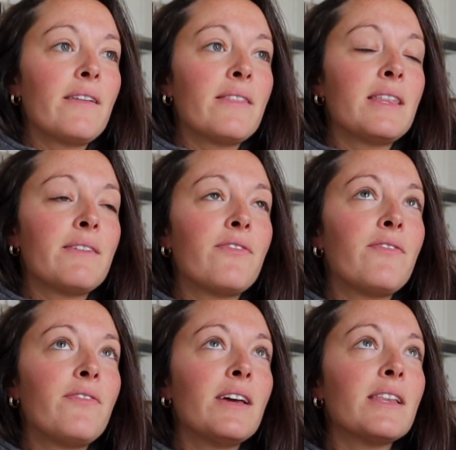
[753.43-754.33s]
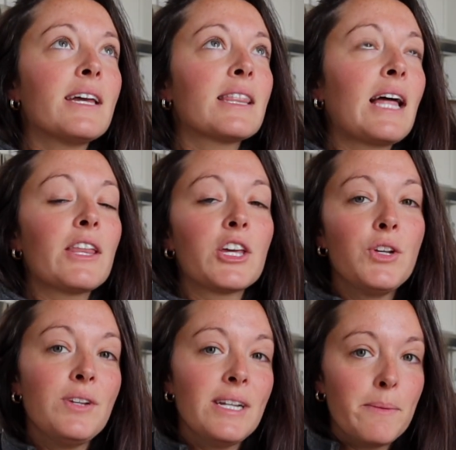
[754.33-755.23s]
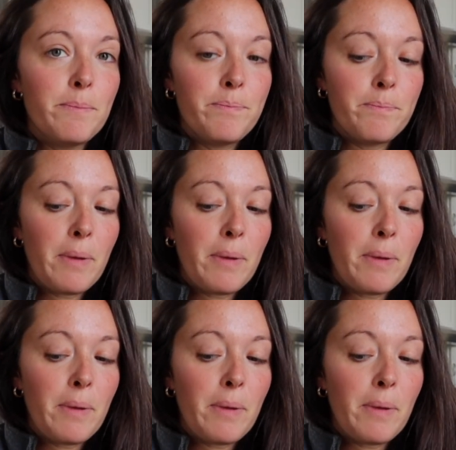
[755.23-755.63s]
the feeling that like you need to